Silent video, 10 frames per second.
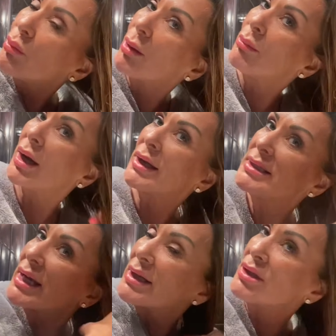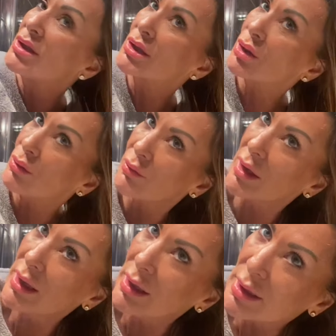one, but I tend to sort of
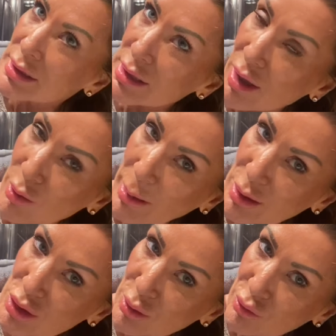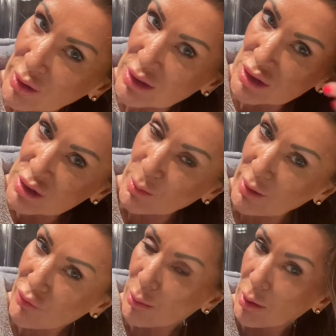start about 2 or 3 inches away
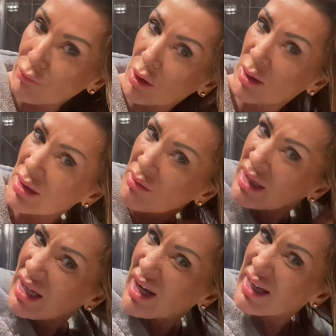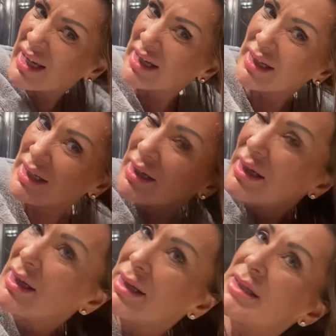from my root. I don't really like any
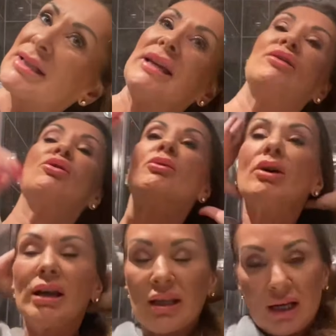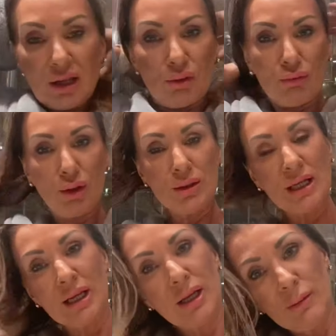serum or anything at the root.
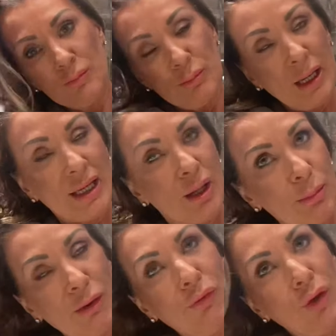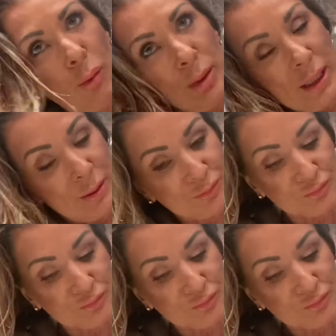It can make it a bit floppy.